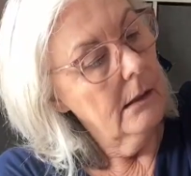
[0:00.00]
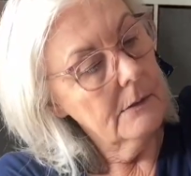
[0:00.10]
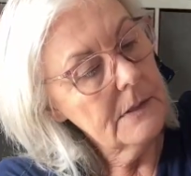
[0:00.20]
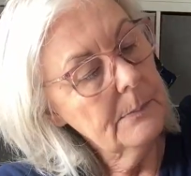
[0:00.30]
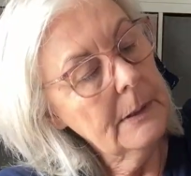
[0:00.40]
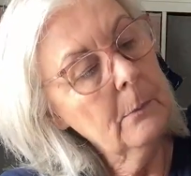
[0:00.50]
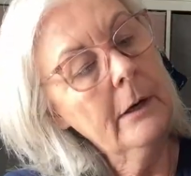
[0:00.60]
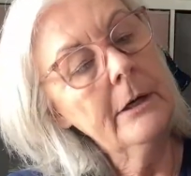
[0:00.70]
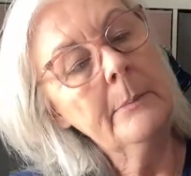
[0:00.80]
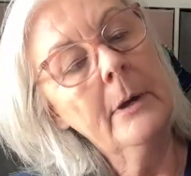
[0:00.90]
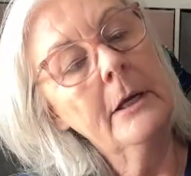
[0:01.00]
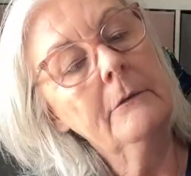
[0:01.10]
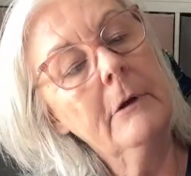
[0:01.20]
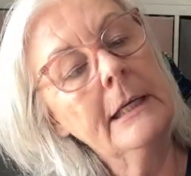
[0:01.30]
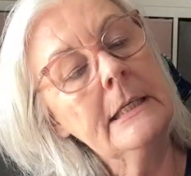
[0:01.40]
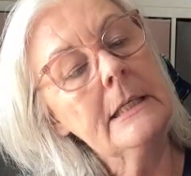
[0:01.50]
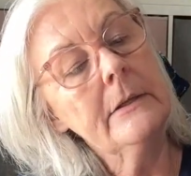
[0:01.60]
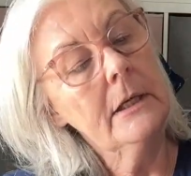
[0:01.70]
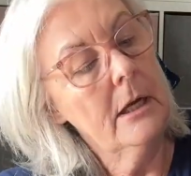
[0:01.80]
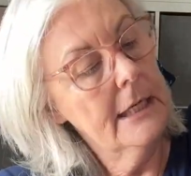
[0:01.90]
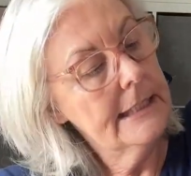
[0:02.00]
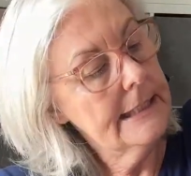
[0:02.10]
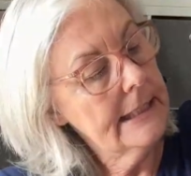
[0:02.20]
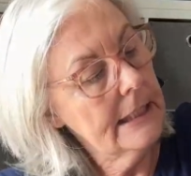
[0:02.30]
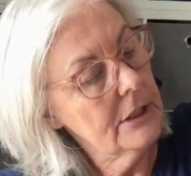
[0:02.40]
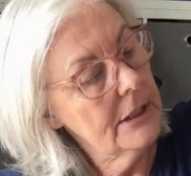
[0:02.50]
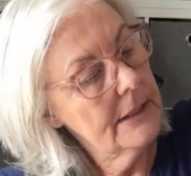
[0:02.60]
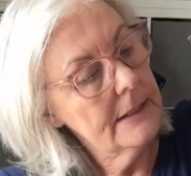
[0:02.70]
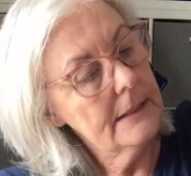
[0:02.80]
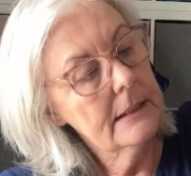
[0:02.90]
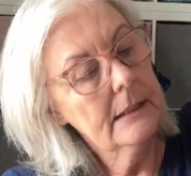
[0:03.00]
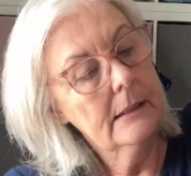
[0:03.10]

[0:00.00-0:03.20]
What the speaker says: was a bit worried it might have run into the lighter sections